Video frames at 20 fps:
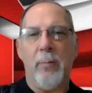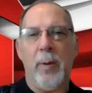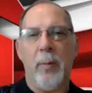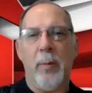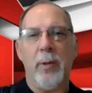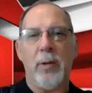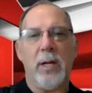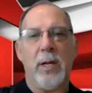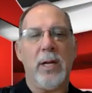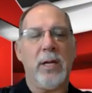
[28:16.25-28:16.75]
people
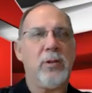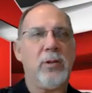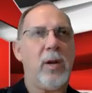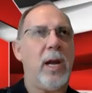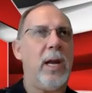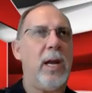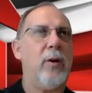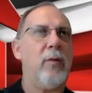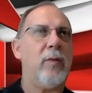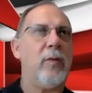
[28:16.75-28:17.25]
are going to try
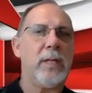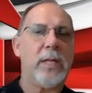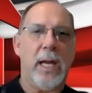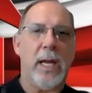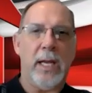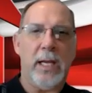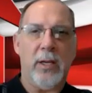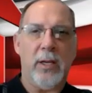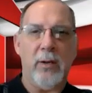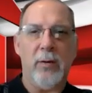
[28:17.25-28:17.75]
and
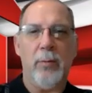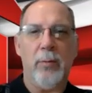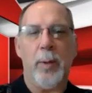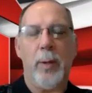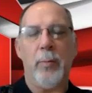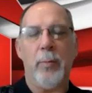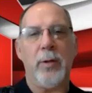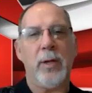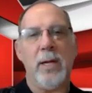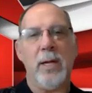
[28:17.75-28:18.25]
overtake you,
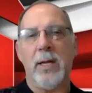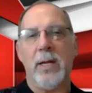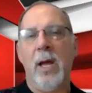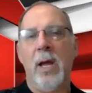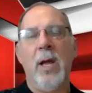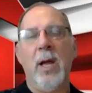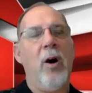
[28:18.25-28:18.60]
people are going to,